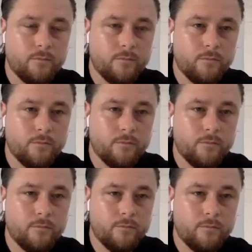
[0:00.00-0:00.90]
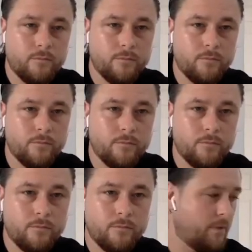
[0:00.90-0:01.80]

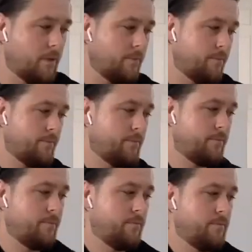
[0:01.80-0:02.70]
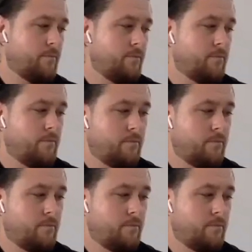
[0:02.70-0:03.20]
This person isn't speaking.